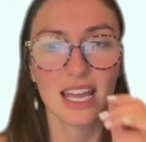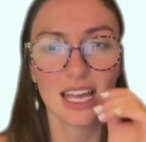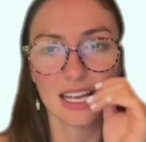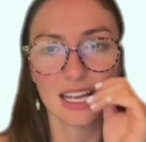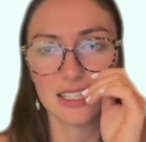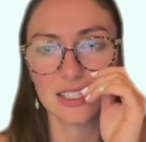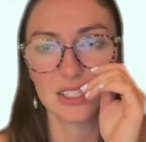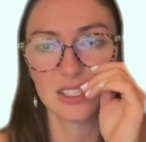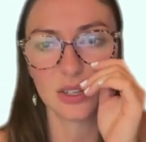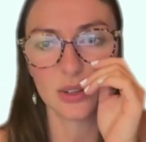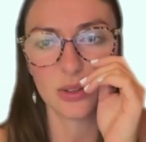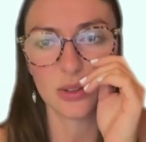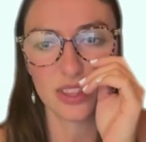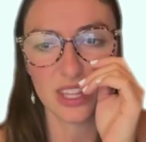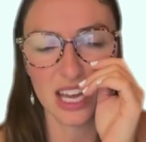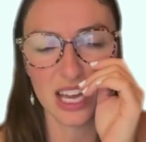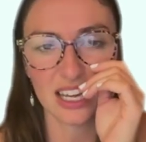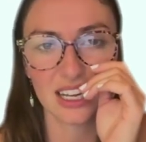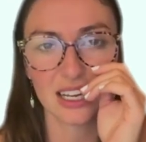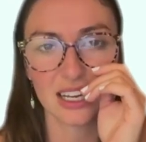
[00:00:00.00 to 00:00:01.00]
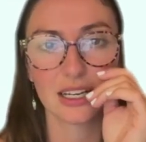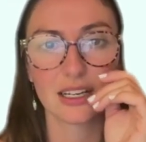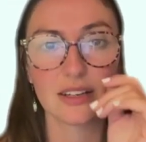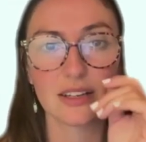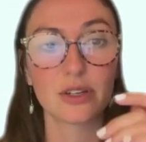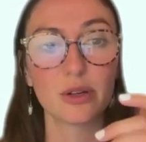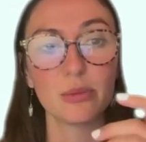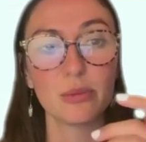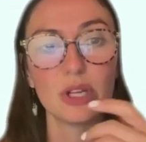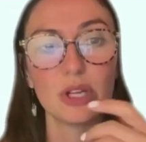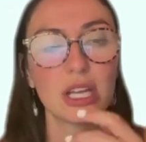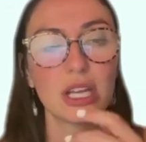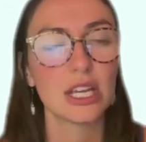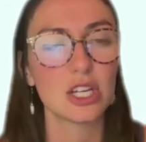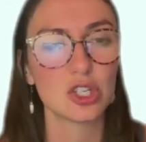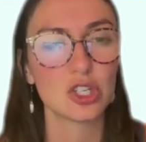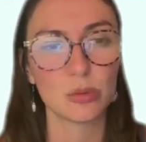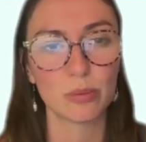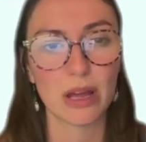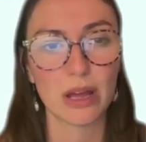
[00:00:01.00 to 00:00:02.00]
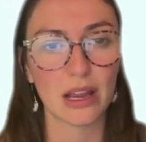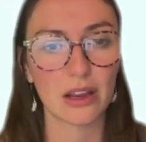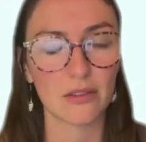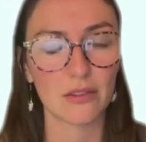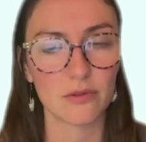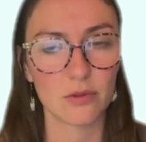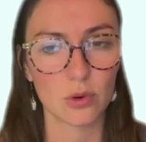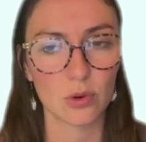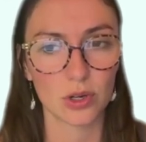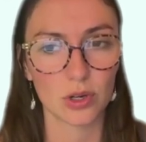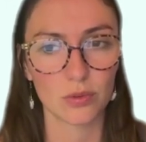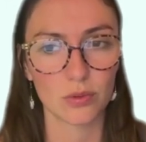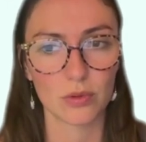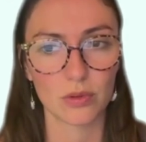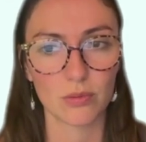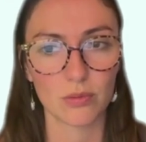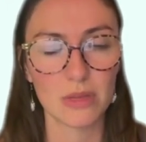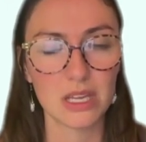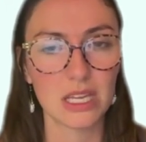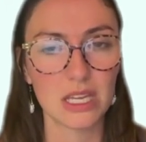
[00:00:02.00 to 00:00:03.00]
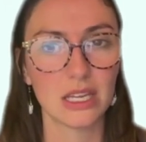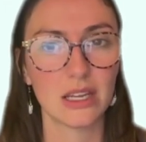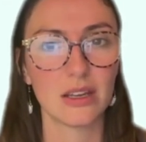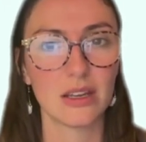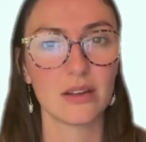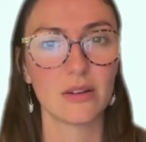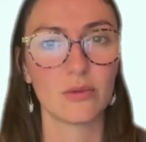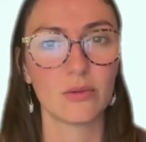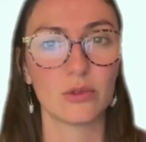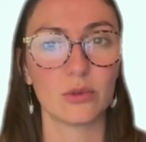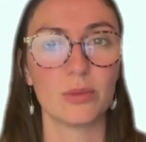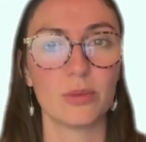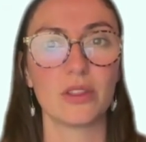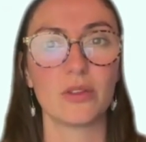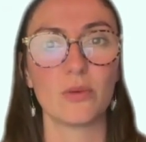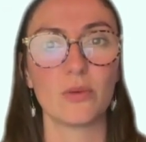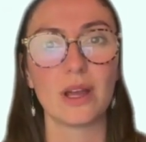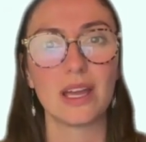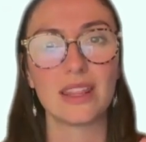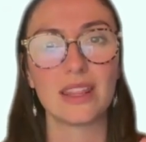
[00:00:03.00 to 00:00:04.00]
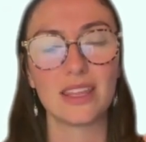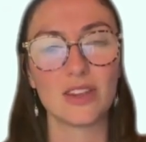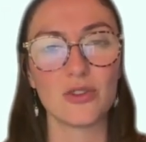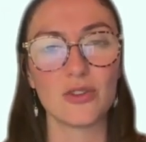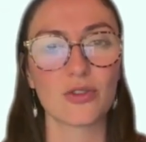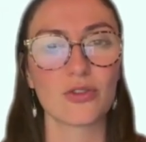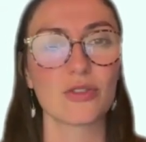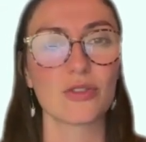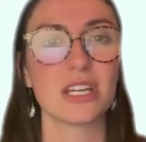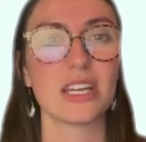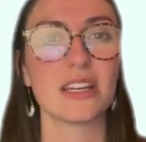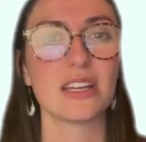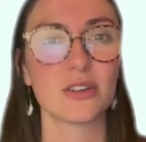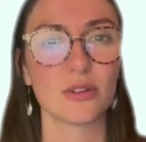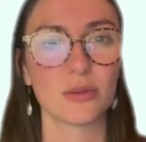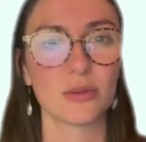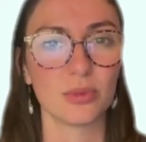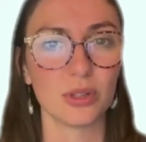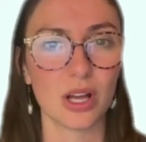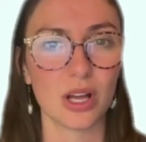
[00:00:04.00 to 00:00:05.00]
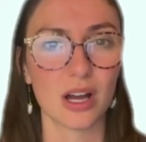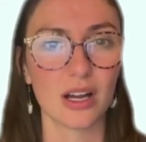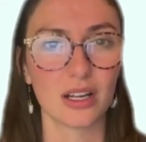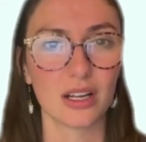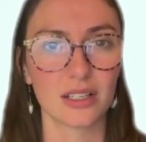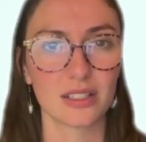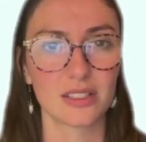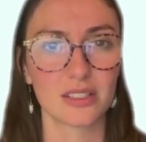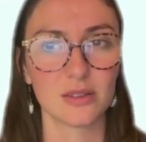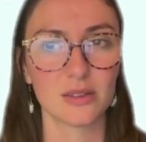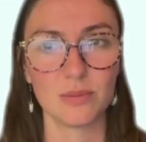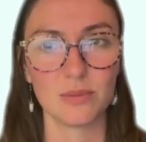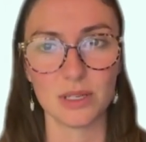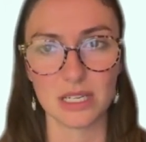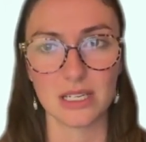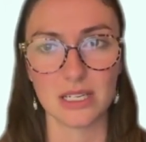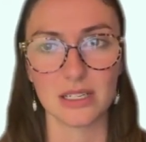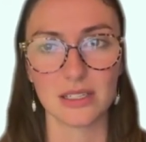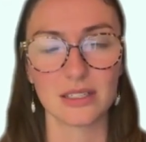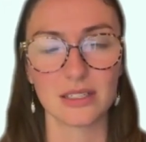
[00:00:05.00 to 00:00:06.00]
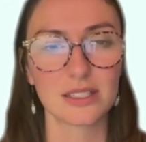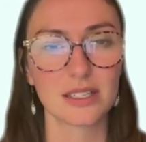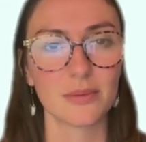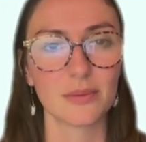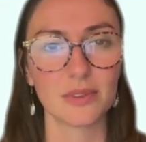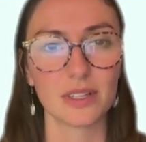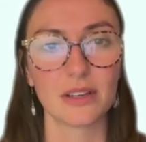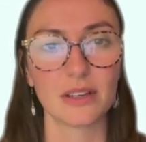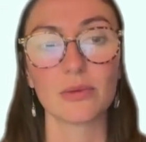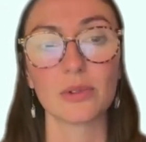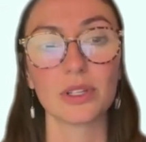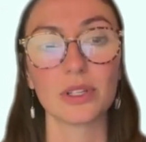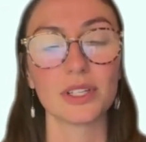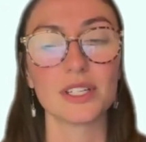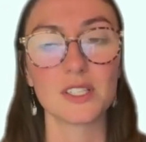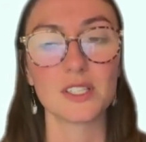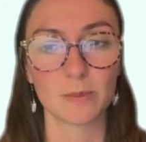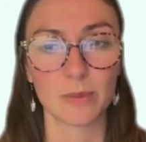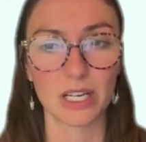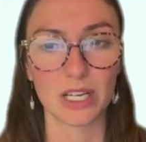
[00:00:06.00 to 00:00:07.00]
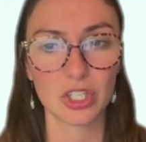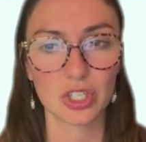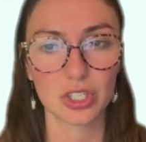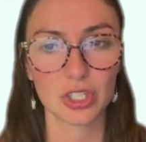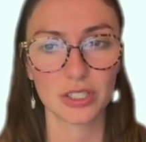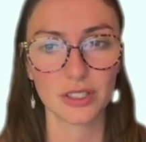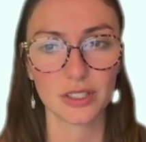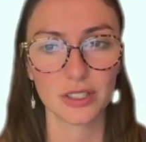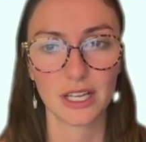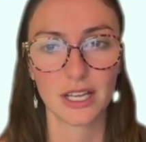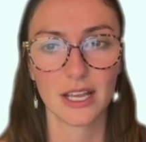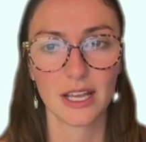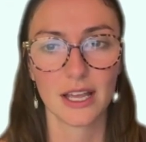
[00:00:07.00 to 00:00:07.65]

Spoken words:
And so that kind of communication back and forth with me will be the way that you create your blog to be something really special.